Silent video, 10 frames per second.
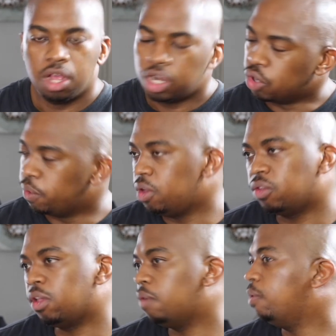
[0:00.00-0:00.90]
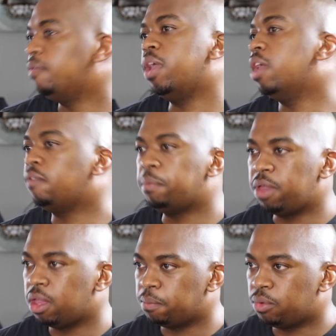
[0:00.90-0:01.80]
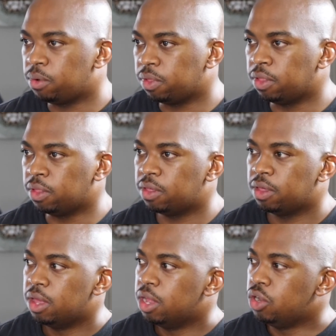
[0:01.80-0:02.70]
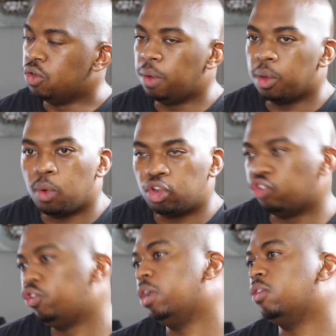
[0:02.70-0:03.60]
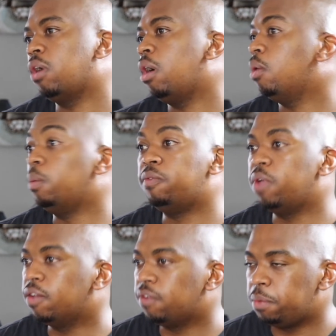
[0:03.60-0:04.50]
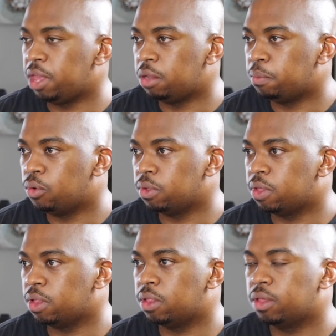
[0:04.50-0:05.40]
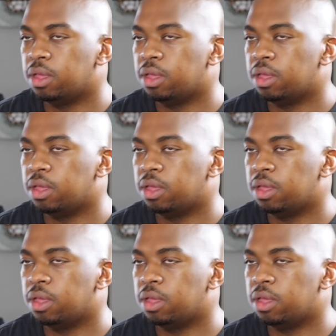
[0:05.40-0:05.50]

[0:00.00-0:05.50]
Knowing yourself will forever be important. Knowing what your triggers are will forever be important.